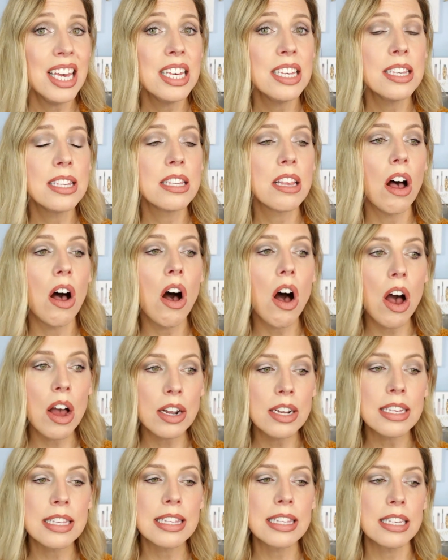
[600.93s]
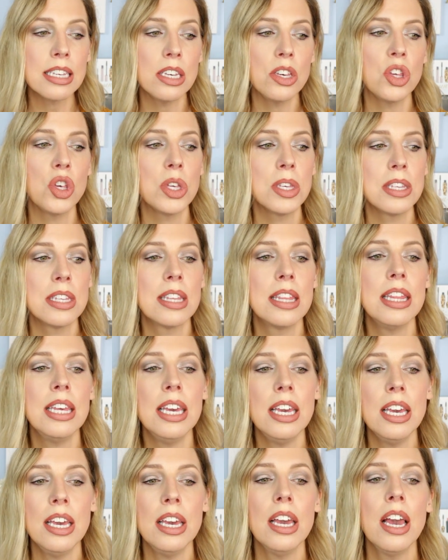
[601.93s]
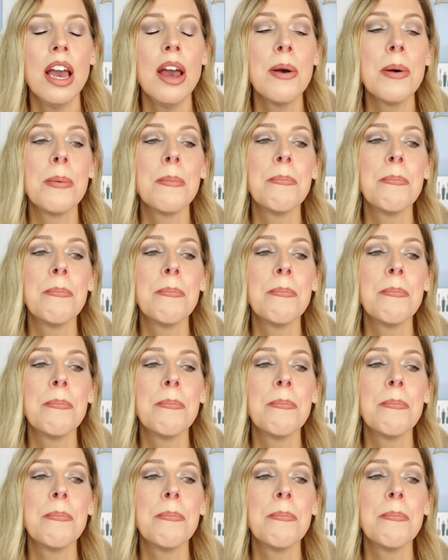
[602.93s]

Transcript: is honestly just the